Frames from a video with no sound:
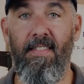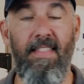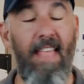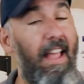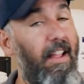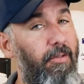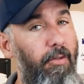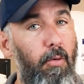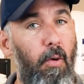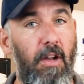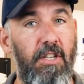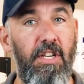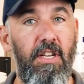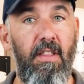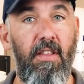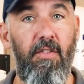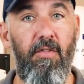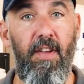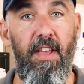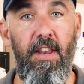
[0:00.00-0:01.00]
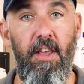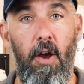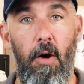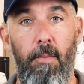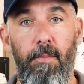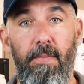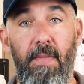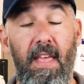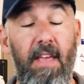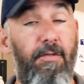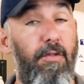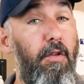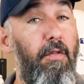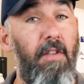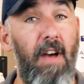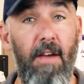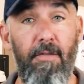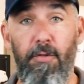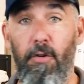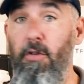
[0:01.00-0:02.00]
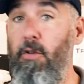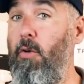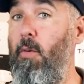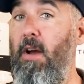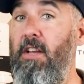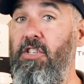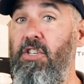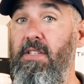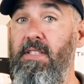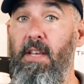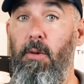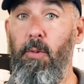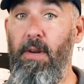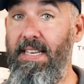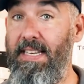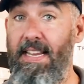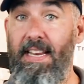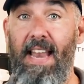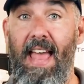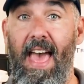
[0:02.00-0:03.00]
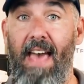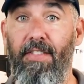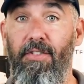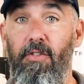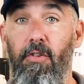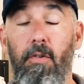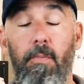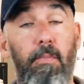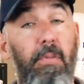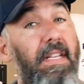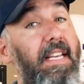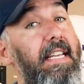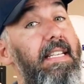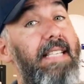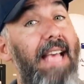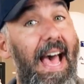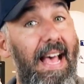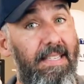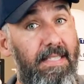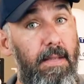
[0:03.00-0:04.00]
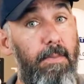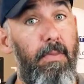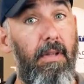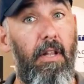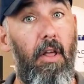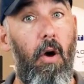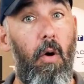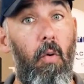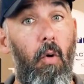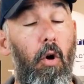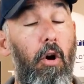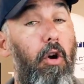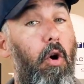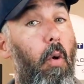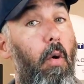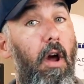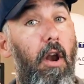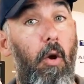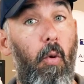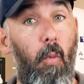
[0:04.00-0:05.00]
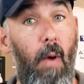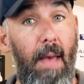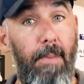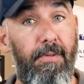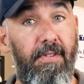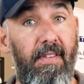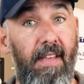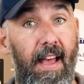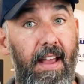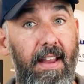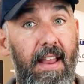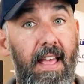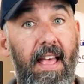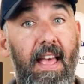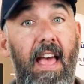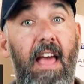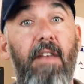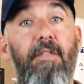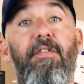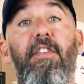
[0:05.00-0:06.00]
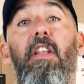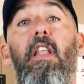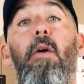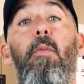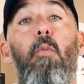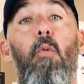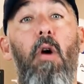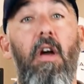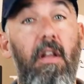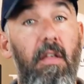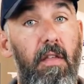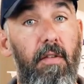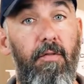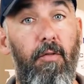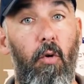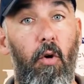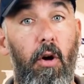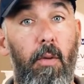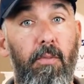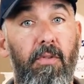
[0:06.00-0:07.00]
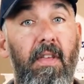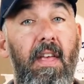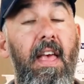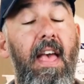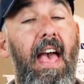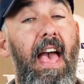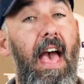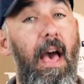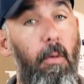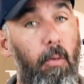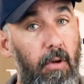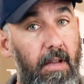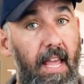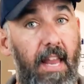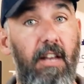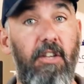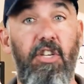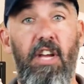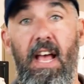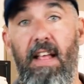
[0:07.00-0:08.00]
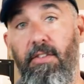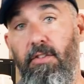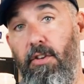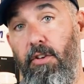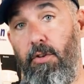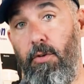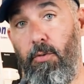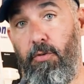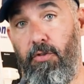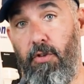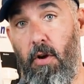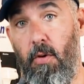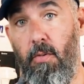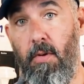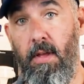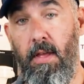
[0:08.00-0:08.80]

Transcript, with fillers: Thanks for watching this video. If you've got further questions that we didn't answer, please ask them below or go on our website and fill out one of the forms and we'll get a chance to do so.